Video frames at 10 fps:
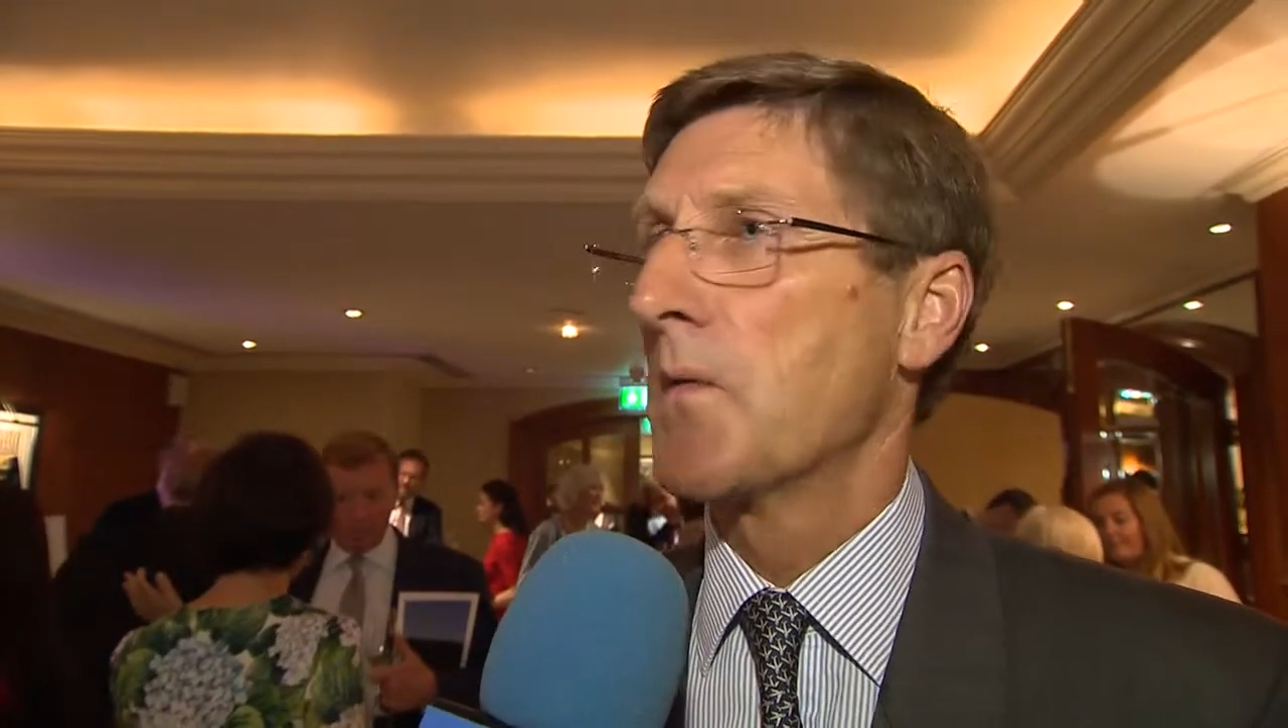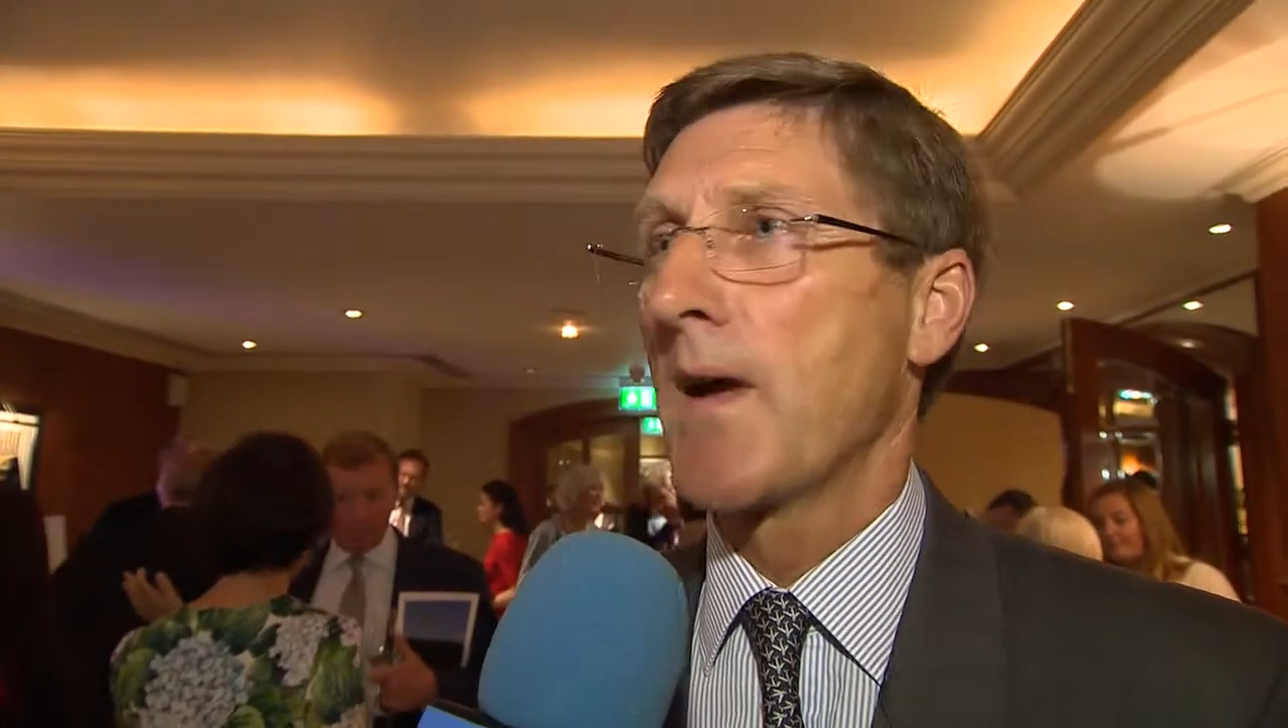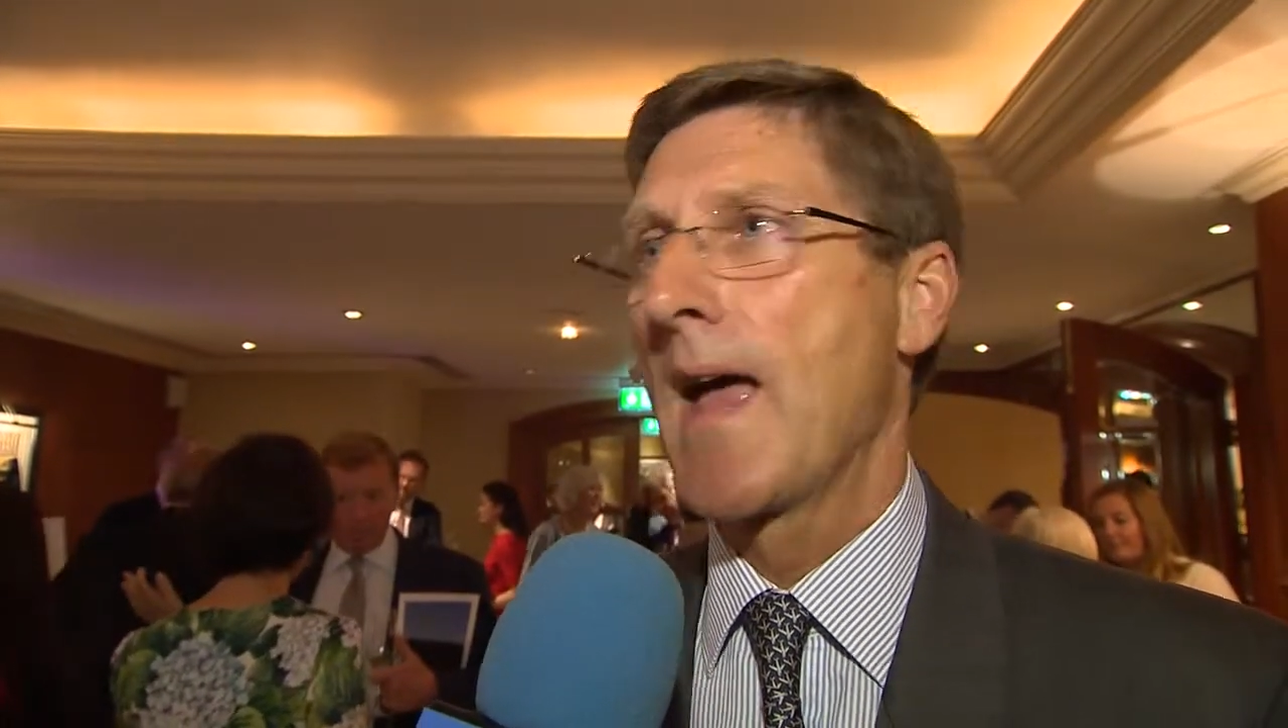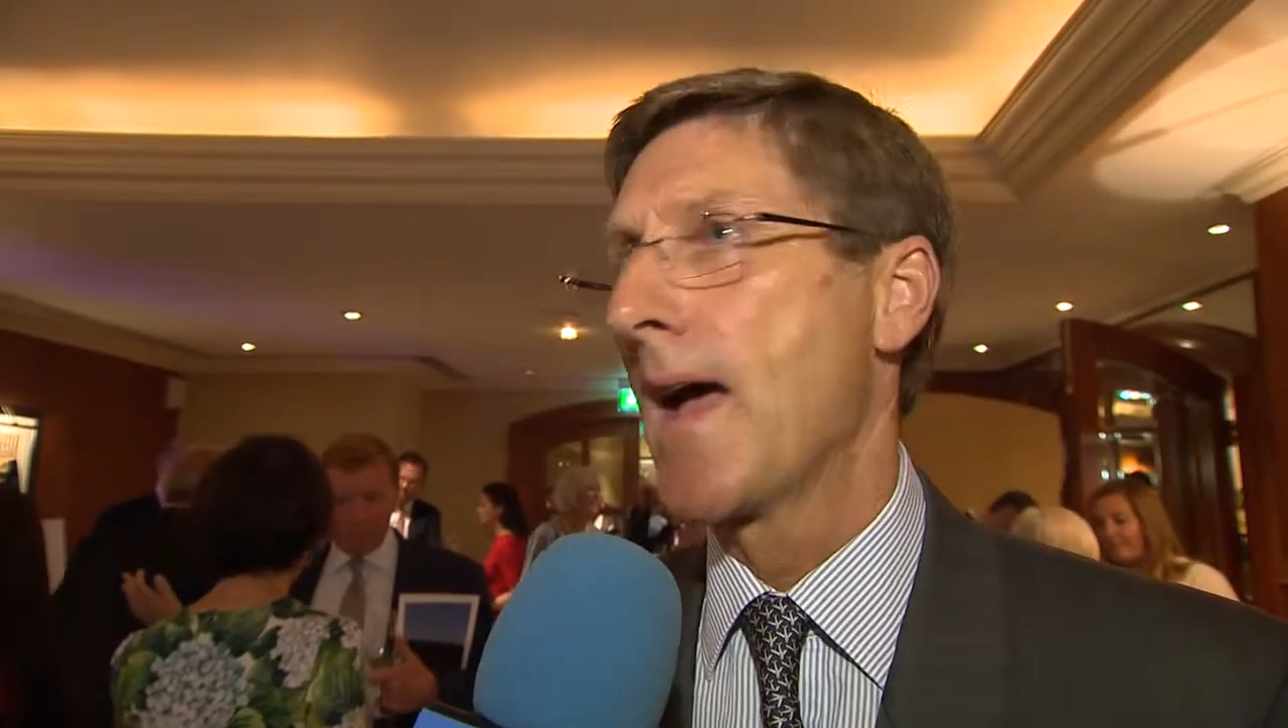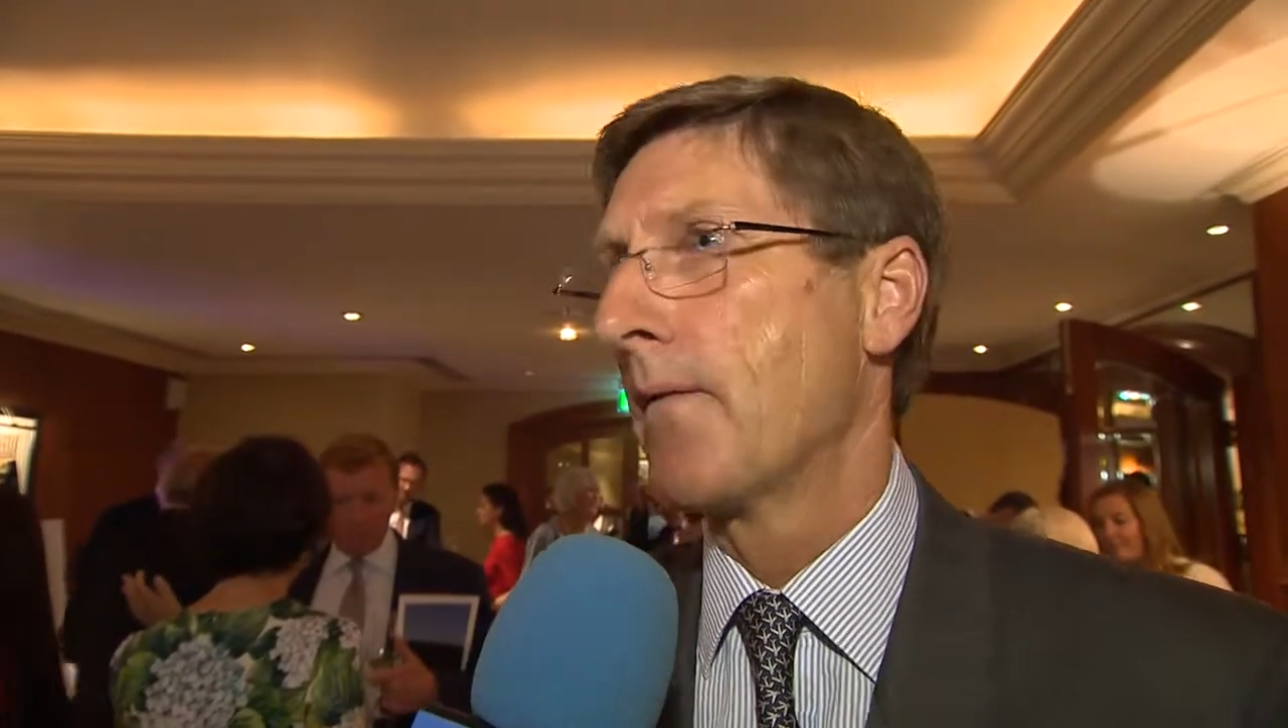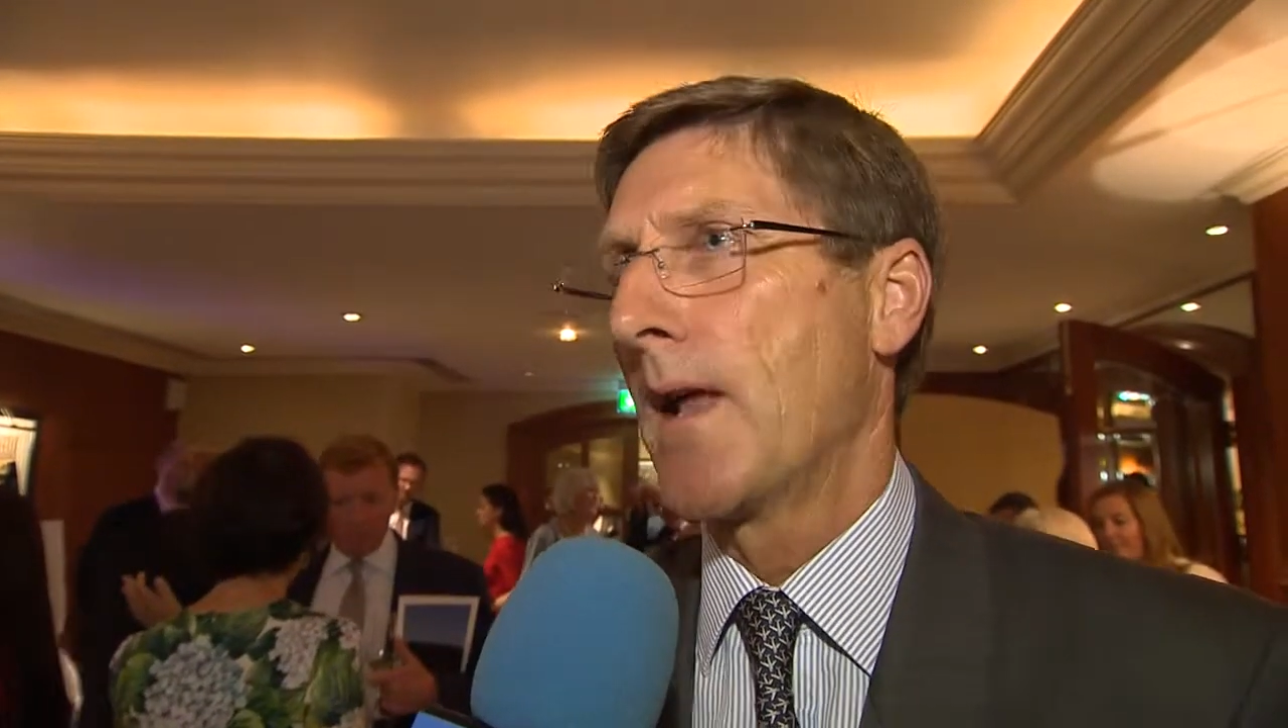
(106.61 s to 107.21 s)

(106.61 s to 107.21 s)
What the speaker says: that we have,